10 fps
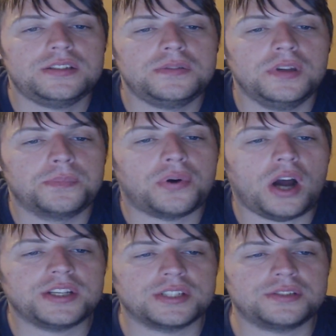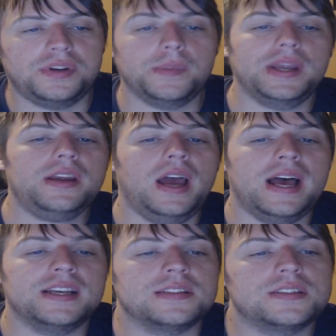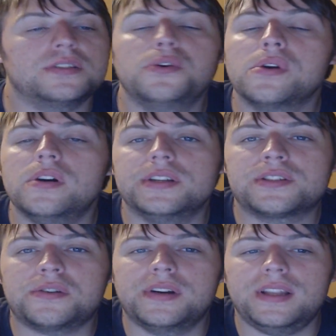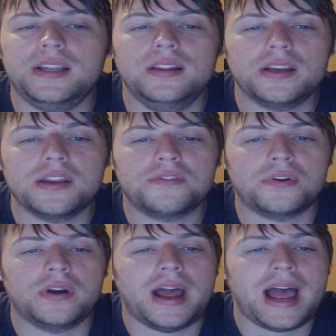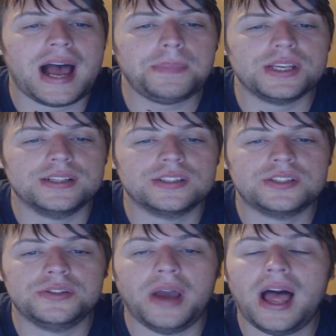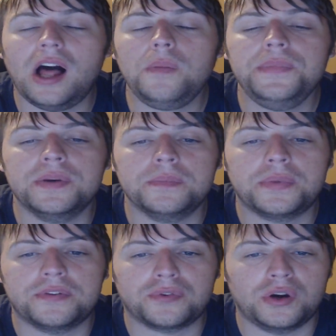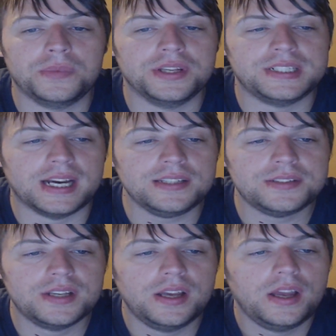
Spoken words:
the project streaming, as Google is currently looking for applicants to help them perform the test.